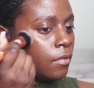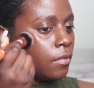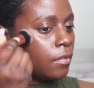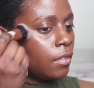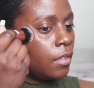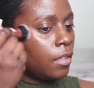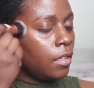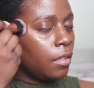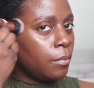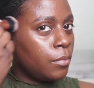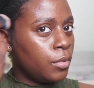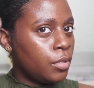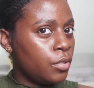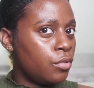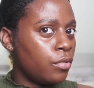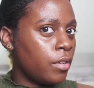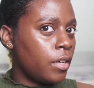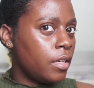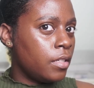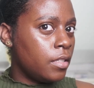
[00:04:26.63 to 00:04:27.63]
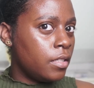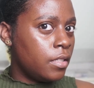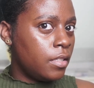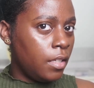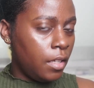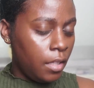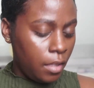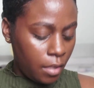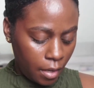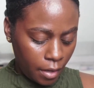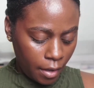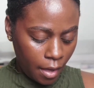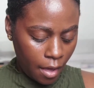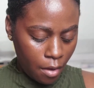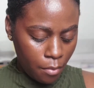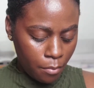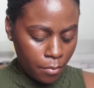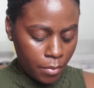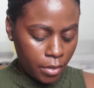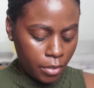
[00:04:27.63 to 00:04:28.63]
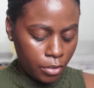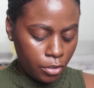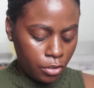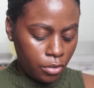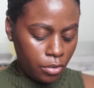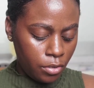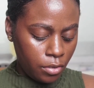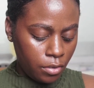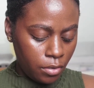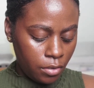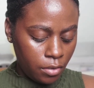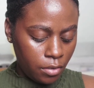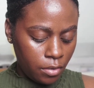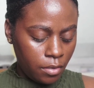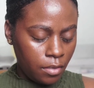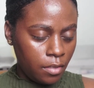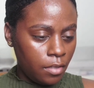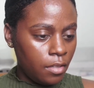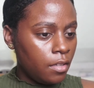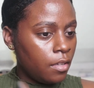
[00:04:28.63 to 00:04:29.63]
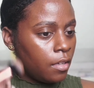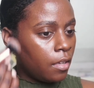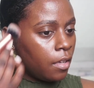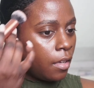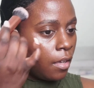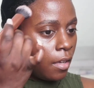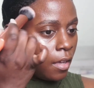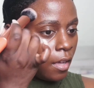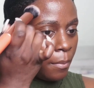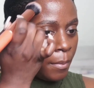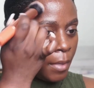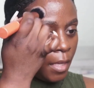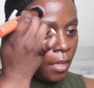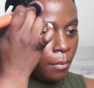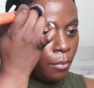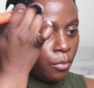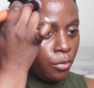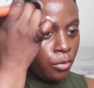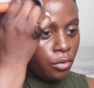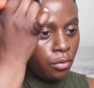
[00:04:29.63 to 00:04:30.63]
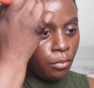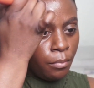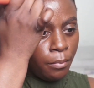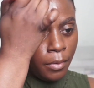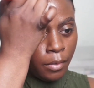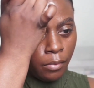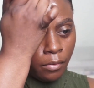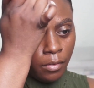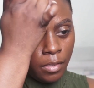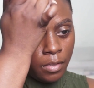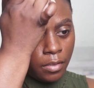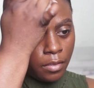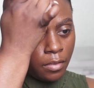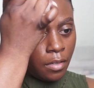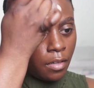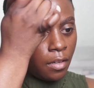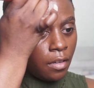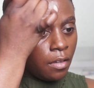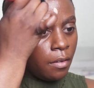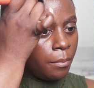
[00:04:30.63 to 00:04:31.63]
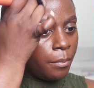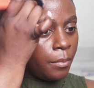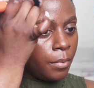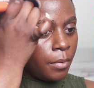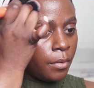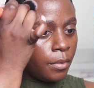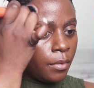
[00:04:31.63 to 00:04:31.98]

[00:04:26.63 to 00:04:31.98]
I'm just trying to see like how much I'm able to build this up.